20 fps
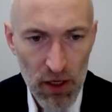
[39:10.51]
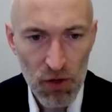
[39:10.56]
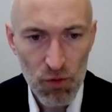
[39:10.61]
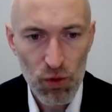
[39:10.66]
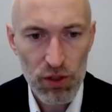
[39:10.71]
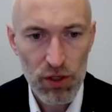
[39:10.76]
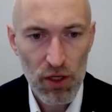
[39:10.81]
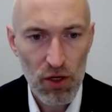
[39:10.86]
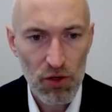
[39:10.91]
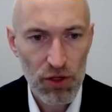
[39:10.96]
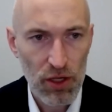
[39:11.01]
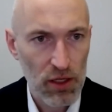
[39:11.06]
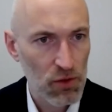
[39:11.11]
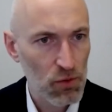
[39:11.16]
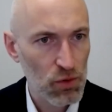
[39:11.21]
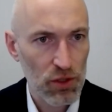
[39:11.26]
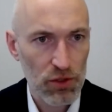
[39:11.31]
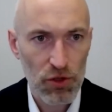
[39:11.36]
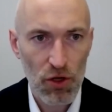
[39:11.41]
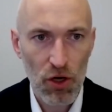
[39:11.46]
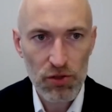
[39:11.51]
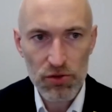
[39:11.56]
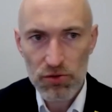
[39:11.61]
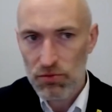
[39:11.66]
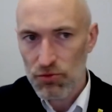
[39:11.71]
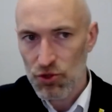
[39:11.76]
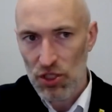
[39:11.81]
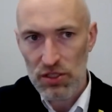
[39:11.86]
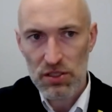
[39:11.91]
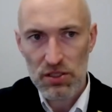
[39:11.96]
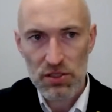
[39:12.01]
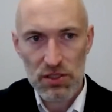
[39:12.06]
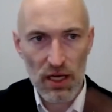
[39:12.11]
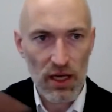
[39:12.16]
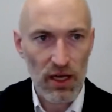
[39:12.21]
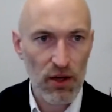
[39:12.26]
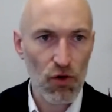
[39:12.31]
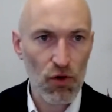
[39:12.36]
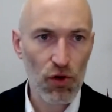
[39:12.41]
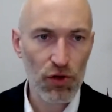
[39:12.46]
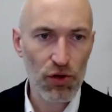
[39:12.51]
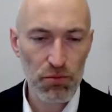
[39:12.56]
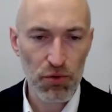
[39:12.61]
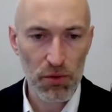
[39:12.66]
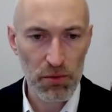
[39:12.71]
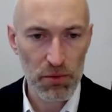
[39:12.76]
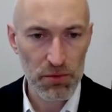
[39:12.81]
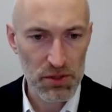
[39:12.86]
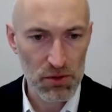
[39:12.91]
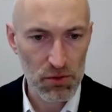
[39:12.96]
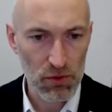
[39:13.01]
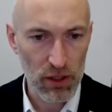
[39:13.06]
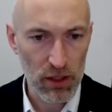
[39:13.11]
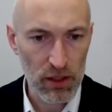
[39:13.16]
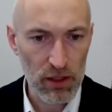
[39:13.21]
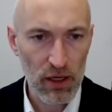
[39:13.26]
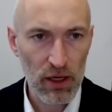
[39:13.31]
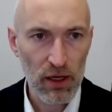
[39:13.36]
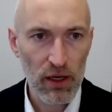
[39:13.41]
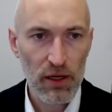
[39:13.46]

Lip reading: We know that it will not just take all the problems away.